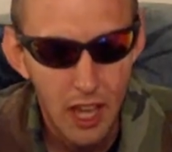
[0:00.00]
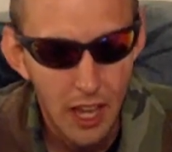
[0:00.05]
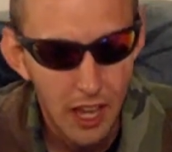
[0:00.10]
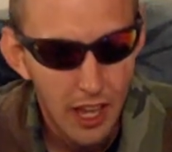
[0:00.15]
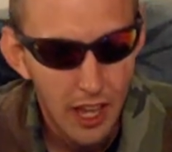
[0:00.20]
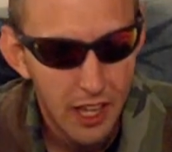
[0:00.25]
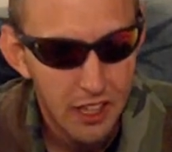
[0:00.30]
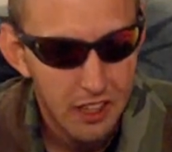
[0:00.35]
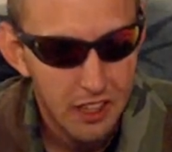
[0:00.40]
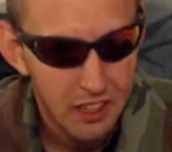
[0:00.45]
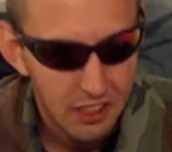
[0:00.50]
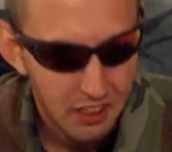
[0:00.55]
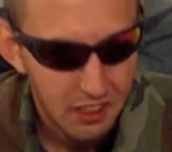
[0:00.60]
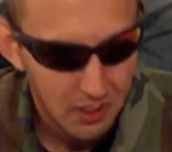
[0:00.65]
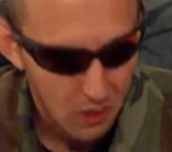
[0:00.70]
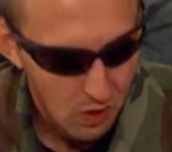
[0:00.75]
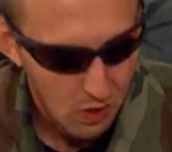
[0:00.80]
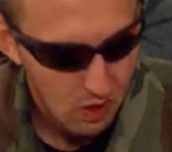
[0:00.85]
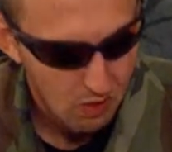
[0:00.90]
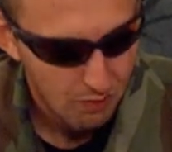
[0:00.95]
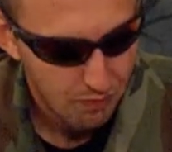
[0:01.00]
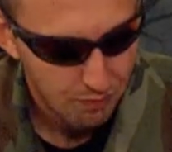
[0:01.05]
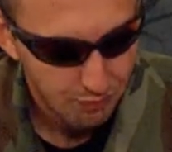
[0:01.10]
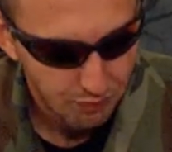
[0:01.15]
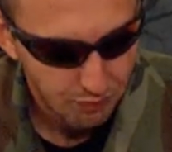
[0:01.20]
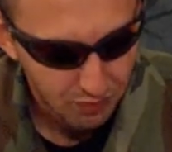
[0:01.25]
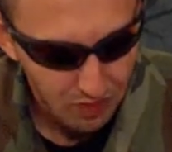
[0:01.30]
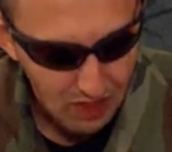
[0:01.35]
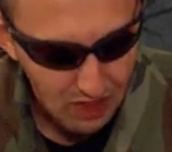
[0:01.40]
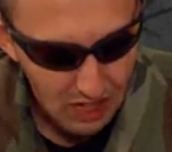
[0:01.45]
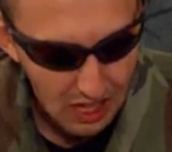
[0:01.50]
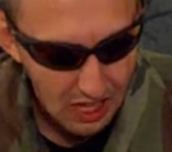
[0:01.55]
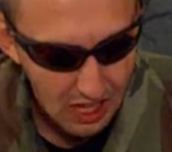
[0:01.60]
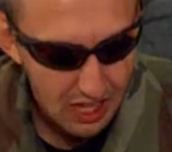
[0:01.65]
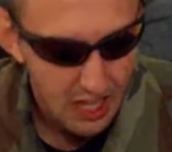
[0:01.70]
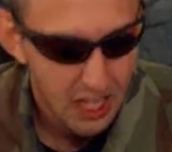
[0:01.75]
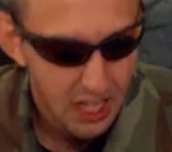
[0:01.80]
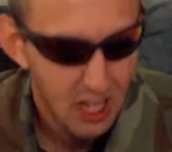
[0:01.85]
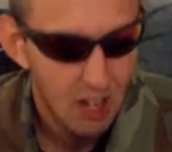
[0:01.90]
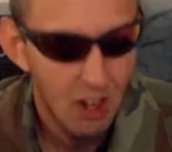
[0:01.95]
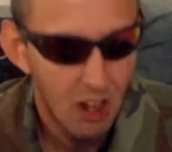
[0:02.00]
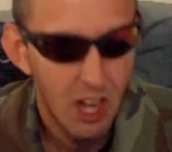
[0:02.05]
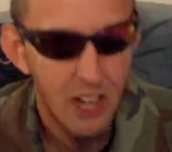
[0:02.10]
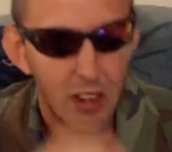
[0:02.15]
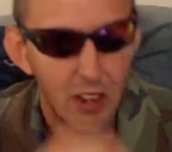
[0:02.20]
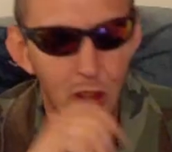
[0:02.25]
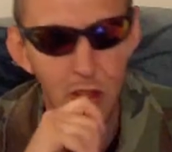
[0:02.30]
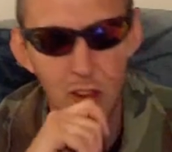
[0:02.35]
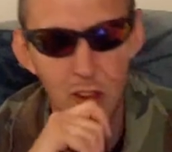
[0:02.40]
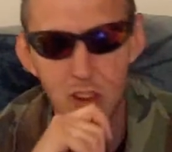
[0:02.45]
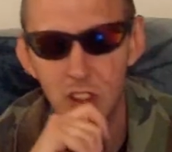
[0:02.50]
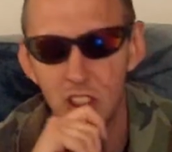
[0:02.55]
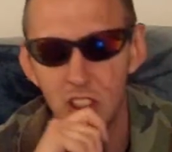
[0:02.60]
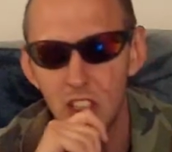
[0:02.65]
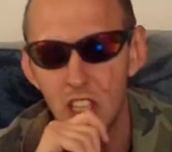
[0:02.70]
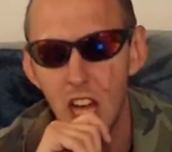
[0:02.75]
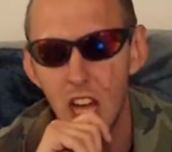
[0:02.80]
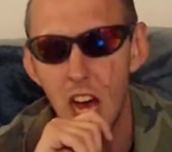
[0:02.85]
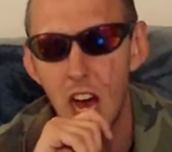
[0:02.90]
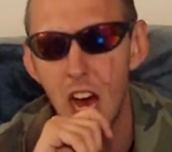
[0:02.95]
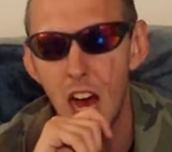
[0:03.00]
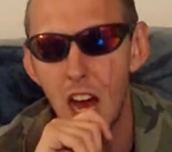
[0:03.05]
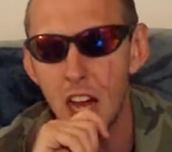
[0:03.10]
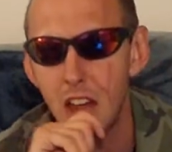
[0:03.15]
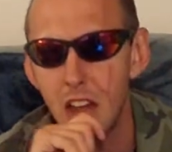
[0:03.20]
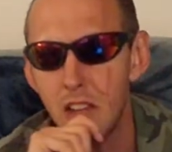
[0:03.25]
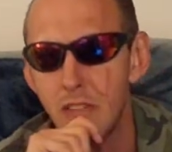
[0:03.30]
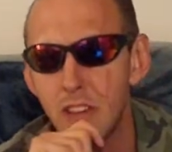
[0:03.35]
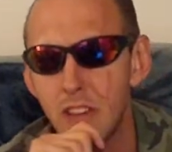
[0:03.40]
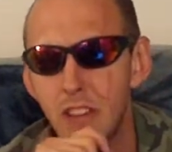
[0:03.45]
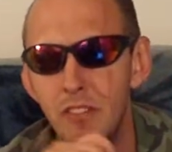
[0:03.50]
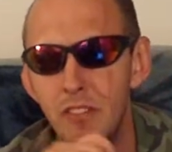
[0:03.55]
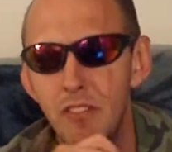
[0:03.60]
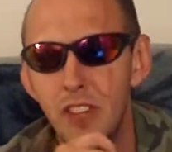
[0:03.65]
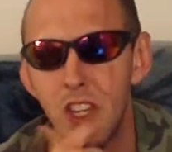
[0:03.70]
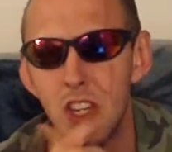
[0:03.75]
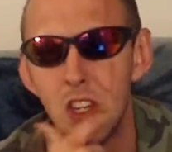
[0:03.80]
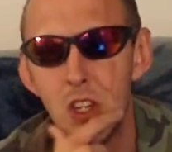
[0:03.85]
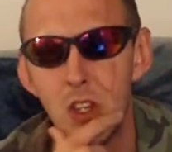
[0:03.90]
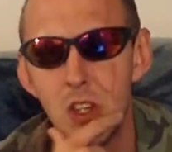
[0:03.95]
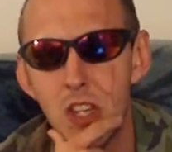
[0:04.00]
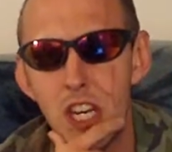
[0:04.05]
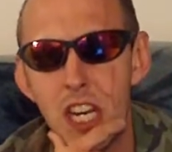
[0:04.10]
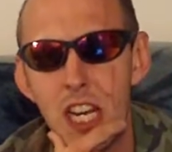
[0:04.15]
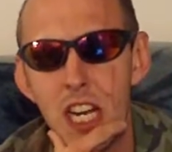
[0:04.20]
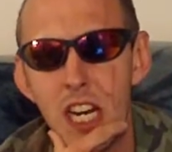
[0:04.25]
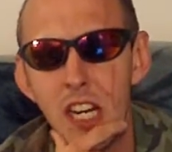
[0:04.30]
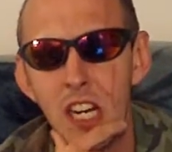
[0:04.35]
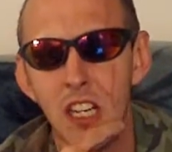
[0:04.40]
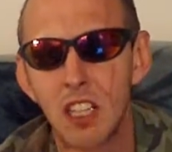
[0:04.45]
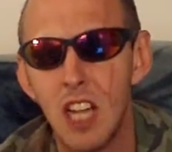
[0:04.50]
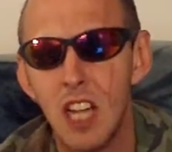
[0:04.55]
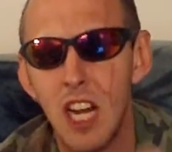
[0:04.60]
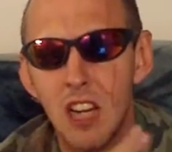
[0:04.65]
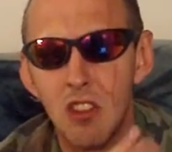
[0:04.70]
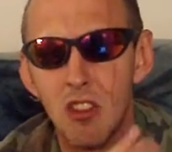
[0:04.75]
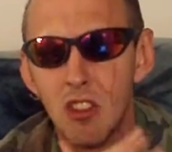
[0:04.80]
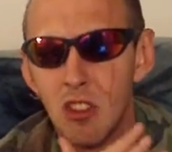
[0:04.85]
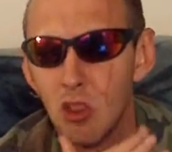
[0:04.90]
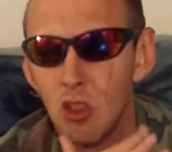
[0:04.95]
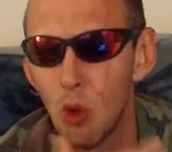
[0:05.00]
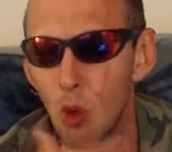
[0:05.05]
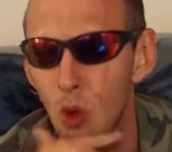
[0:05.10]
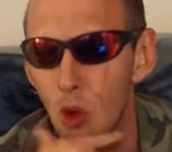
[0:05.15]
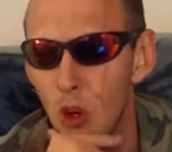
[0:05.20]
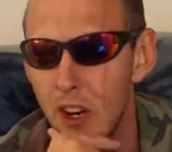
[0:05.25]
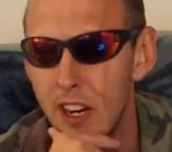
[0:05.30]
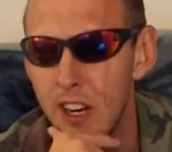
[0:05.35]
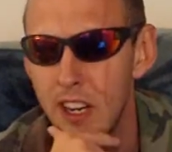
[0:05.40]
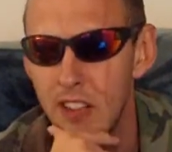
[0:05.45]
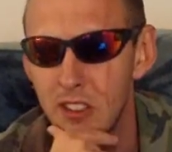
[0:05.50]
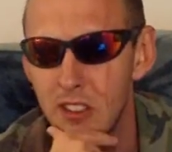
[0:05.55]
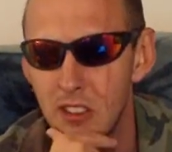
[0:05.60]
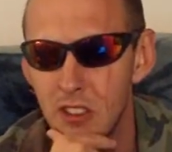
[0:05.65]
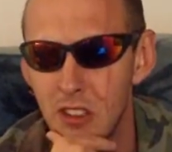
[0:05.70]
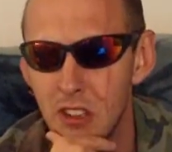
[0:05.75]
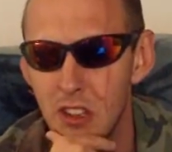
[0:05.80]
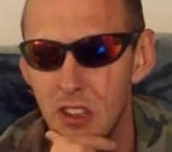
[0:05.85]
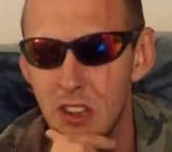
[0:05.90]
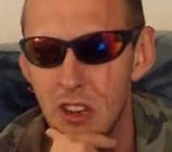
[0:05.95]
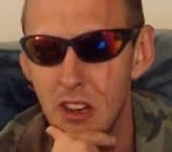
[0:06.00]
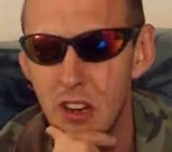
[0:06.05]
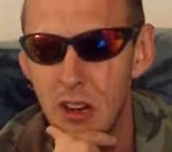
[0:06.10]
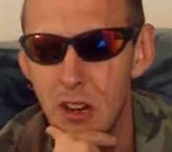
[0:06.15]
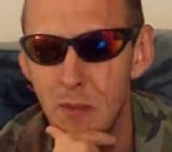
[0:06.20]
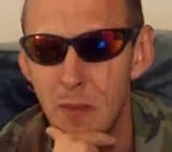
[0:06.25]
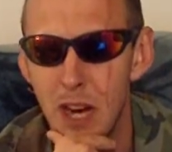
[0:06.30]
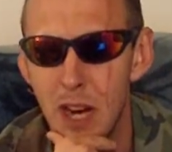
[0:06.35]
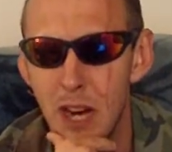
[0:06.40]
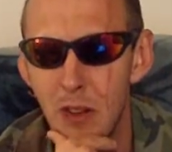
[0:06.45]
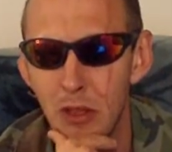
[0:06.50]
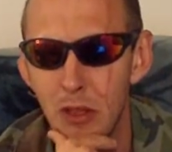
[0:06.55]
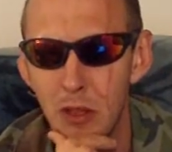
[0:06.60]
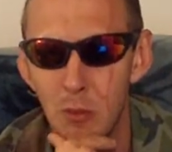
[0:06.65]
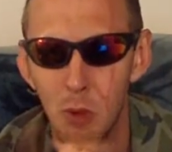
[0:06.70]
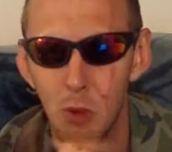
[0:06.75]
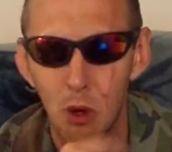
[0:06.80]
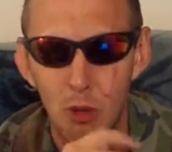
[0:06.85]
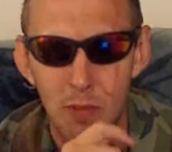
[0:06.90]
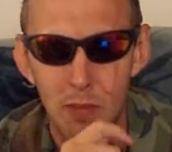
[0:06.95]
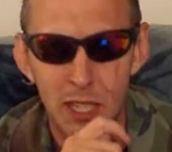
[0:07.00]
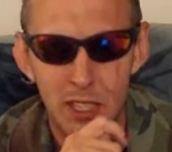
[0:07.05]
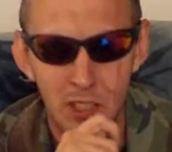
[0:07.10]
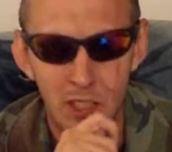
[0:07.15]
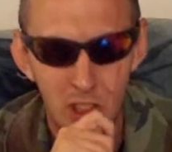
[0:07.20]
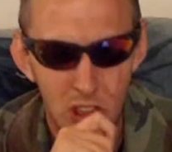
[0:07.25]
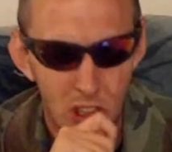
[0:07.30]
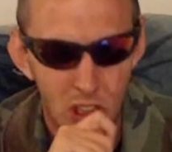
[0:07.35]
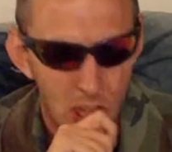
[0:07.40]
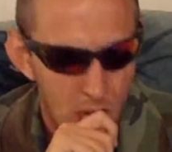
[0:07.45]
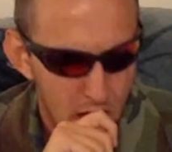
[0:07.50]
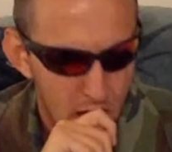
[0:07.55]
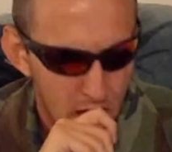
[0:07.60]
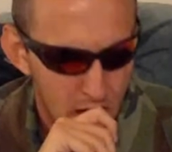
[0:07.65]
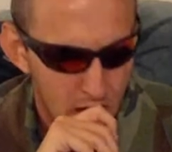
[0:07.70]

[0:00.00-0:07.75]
And, you know, I know there's a lot of confusion and a lot of stories about the Mormons.